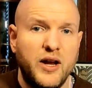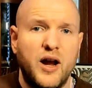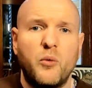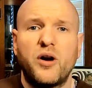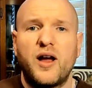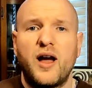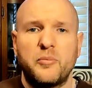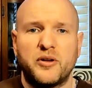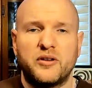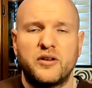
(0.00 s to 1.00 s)
and what
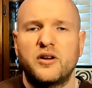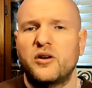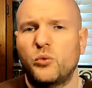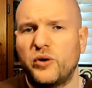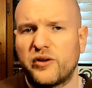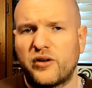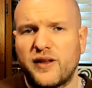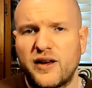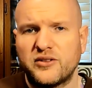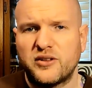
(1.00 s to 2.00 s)
happened with our
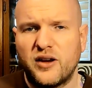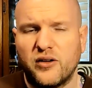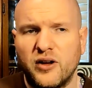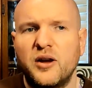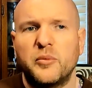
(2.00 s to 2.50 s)
last sale,